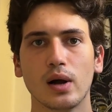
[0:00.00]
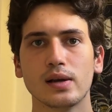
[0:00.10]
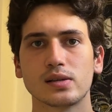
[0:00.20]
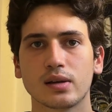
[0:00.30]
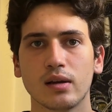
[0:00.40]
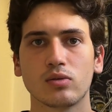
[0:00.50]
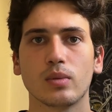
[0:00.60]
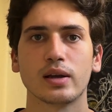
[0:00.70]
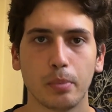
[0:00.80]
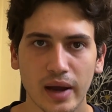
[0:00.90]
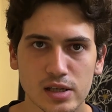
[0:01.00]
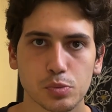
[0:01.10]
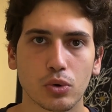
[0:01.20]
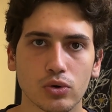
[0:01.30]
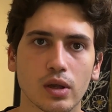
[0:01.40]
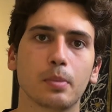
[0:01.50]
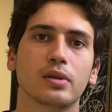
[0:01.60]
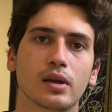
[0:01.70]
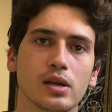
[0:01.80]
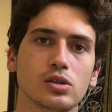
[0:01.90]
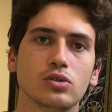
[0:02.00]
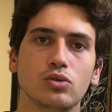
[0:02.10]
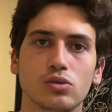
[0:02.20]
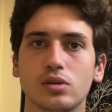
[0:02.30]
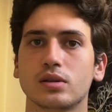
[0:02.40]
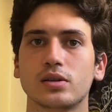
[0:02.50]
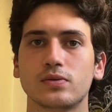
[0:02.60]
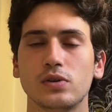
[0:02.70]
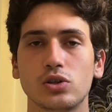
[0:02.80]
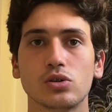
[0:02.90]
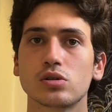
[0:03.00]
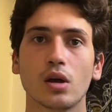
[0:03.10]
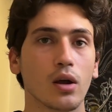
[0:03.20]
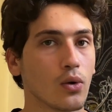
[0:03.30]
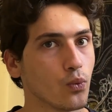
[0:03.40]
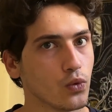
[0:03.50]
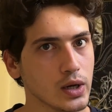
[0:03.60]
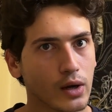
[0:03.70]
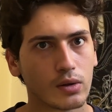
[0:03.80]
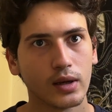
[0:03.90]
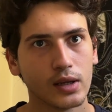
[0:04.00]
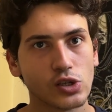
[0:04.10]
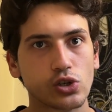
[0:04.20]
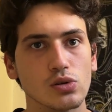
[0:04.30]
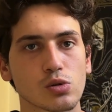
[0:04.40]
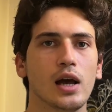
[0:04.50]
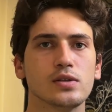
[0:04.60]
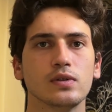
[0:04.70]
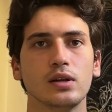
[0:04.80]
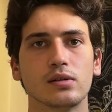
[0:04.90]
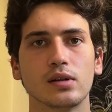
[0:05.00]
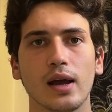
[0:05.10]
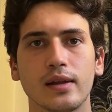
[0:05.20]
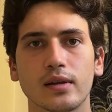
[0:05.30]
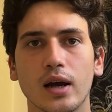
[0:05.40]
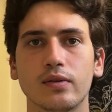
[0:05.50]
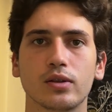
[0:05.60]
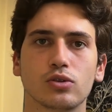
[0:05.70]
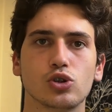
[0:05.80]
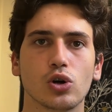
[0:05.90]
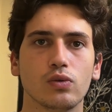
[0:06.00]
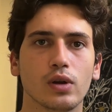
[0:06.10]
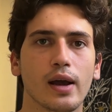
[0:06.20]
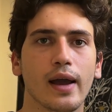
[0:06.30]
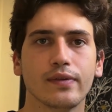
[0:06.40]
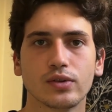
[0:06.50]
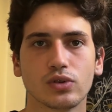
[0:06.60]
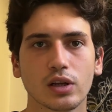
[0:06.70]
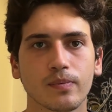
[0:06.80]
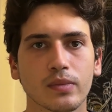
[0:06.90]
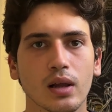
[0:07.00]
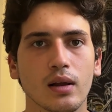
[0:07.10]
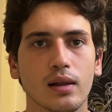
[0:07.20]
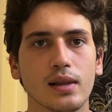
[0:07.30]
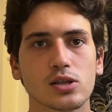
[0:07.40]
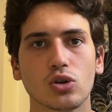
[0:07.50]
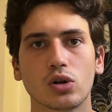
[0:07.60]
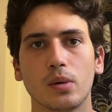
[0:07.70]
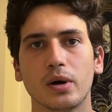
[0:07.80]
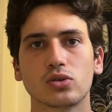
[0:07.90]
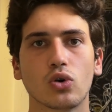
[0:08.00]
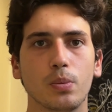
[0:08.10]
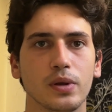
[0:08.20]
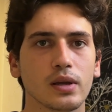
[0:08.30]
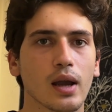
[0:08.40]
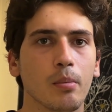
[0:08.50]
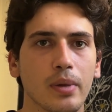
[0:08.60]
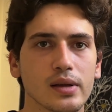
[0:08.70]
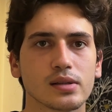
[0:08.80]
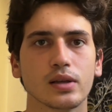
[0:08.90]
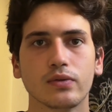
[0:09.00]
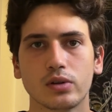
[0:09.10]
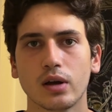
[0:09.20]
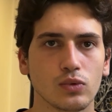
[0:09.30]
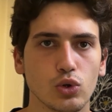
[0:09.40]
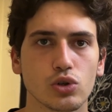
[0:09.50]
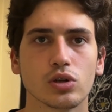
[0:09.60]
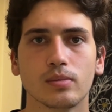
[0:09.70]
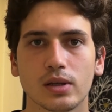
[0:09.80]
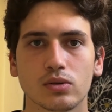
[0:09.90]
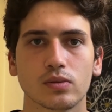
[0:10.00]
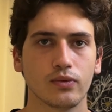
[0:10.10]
I scanned my passport application using these features without any issues. As we near the end, I want to show you a handy trick. Let's talk about copying and pasting without usual methods.